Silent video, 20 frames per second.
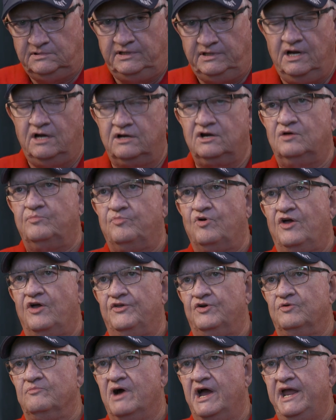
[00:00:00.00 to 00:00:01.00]
younger
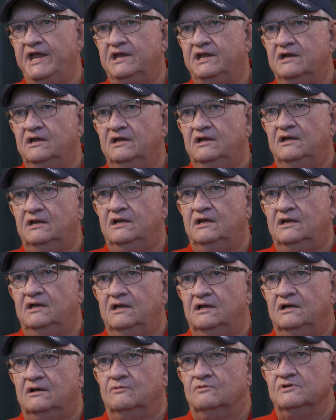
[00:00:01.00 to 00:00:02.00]
brother, Mike,
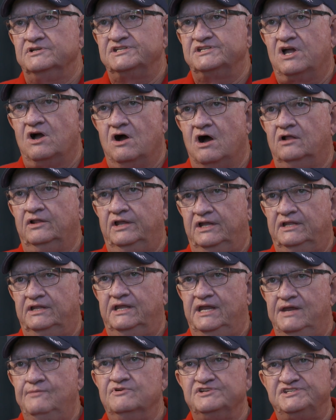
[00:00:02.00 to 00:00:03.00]
was called,
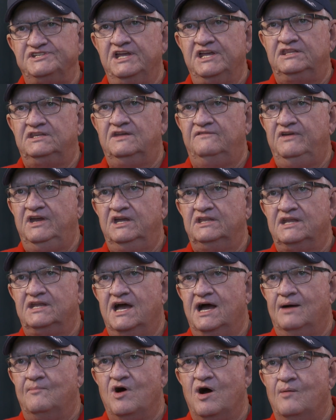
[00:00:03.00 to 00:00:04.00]
and he was sent to
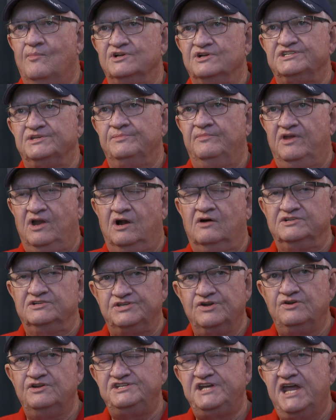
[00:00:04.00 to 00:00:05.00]
Vietnam almost, as
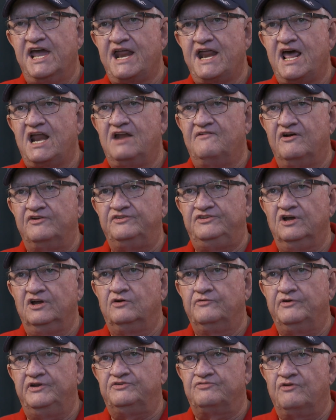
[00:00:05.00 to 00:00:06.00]
soon as he got out of
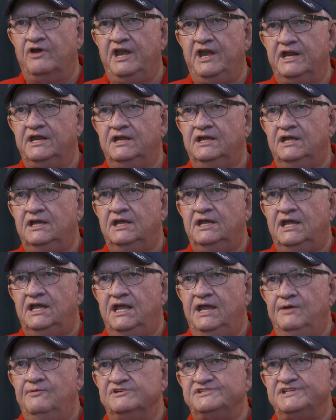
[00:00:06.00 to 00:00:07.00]
artillery training,
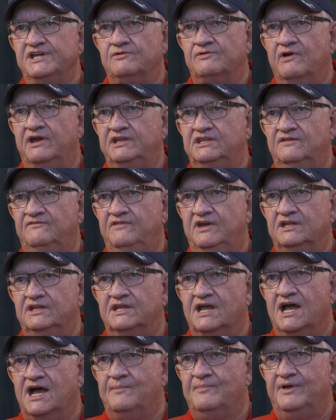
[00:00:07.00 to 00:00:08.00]
he was sent right to
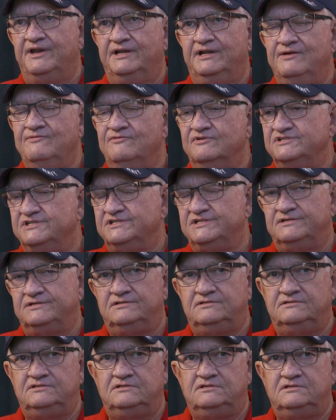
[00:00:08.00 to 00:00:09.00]
Vietnam, and he was
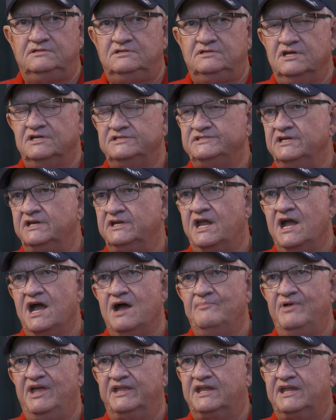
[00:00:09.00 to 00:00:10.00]
just in
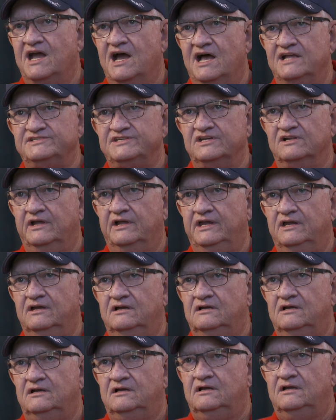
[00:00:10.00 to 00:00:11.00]
combat constantly.
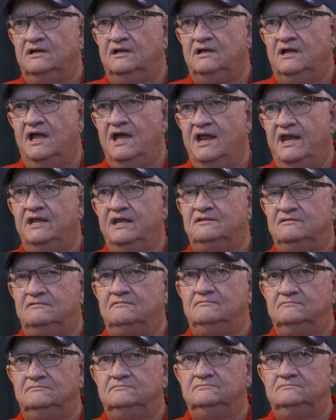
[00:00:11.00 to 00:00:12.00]
And it
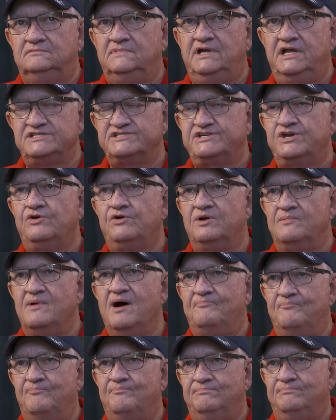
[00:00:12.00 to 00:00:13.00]
screwed him
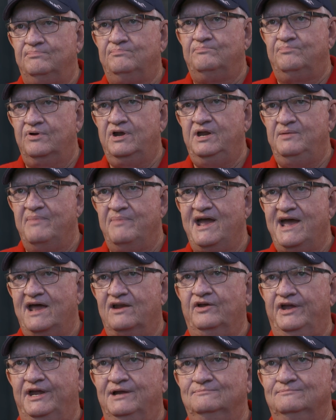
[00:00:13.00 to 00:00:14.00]
up pretty
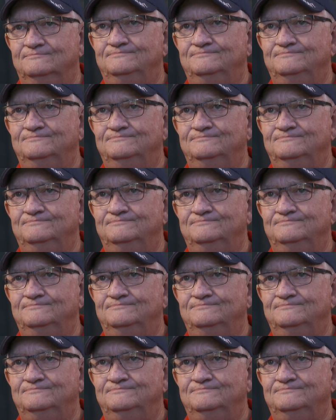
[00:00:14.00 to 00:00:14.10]
badly.